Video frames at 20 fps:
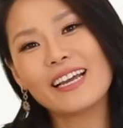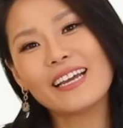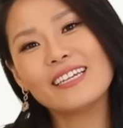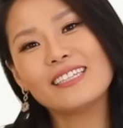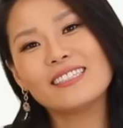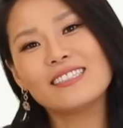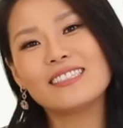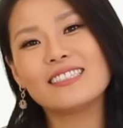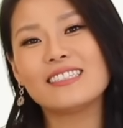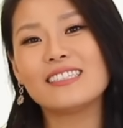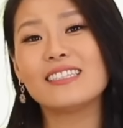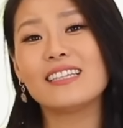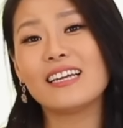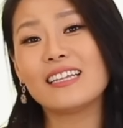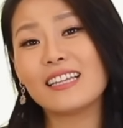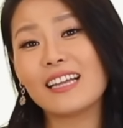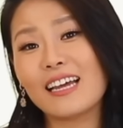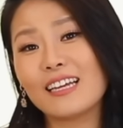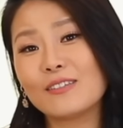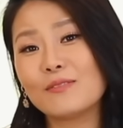taste it
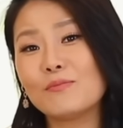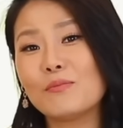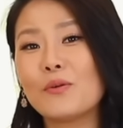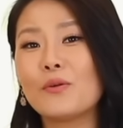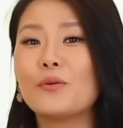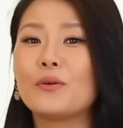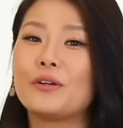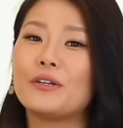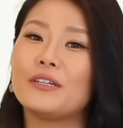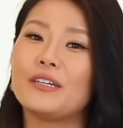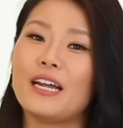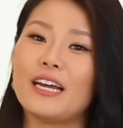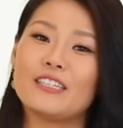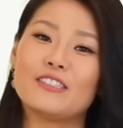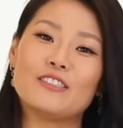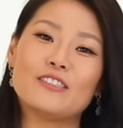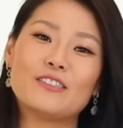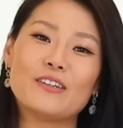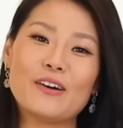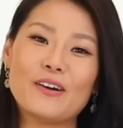and add more as
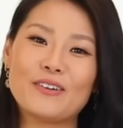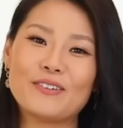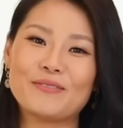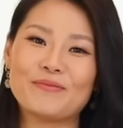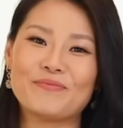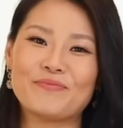you go.